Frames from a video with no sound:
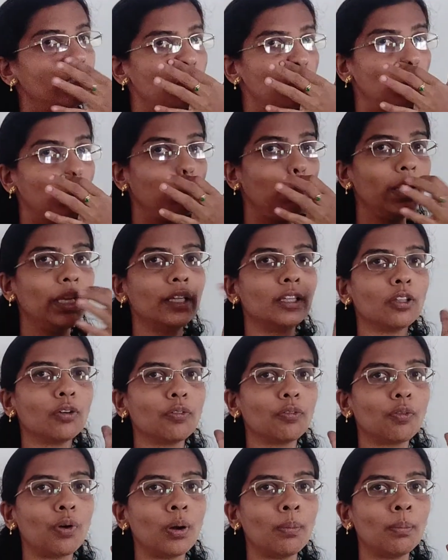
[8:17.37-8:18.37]
It should be in
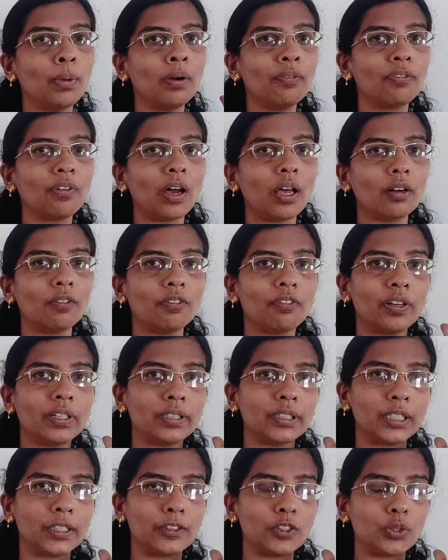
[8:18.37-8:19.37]
the form of alpha
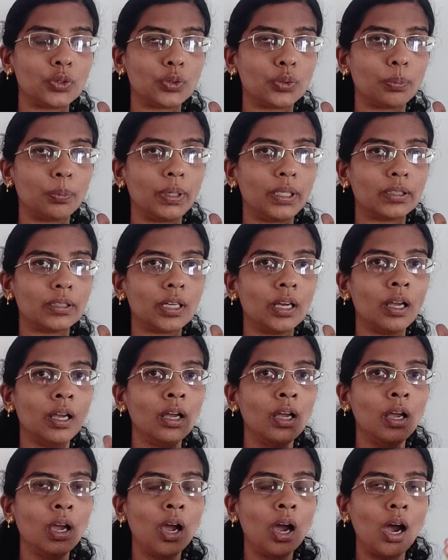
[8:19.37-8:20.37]
tends to
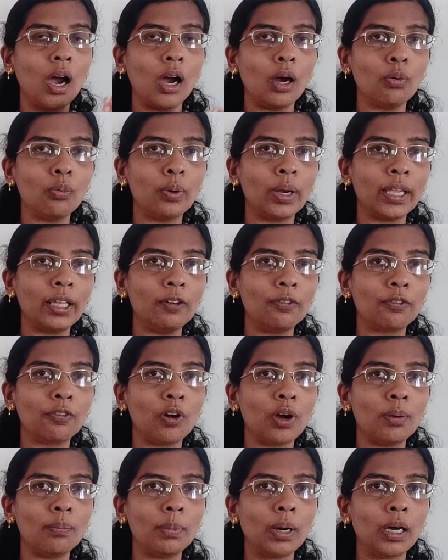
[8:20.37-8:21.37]
beta. How I
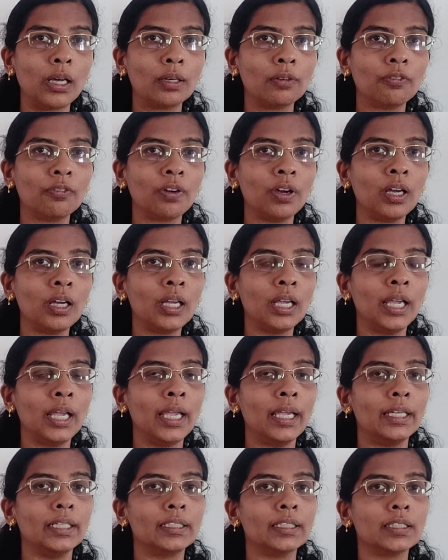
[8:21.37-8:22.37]
form
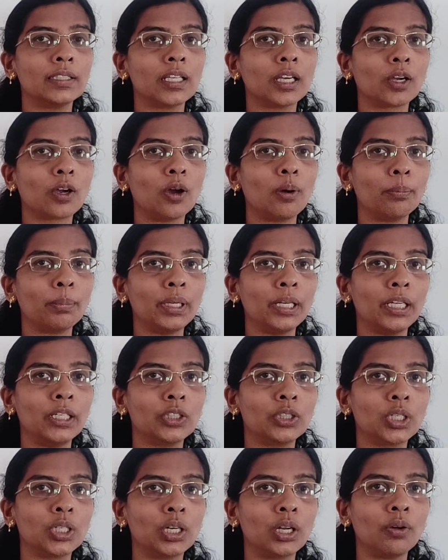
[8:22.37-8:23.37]
alpha? It is the
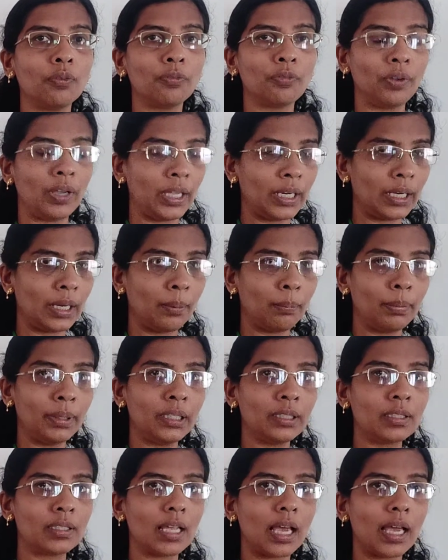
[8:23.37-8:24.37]
combination of
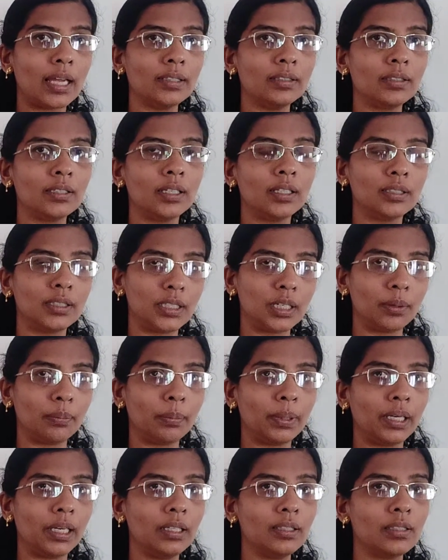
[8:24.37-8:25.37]
variables and
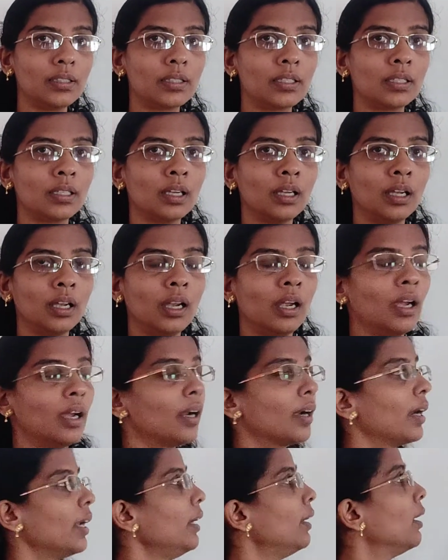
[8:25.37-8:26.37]
terminals,
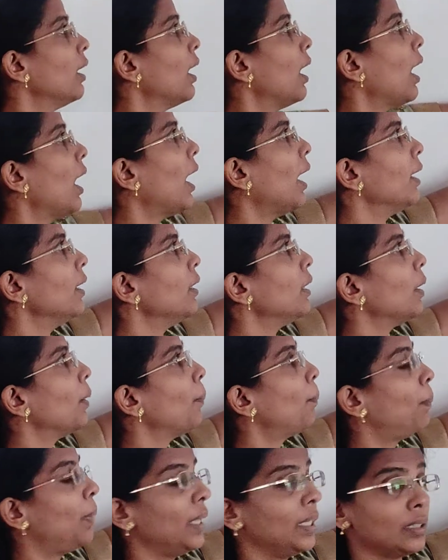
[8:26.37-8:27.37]
right?
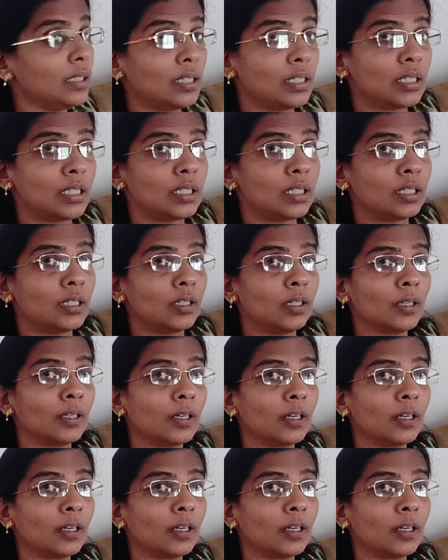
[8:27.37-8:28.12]
And plus.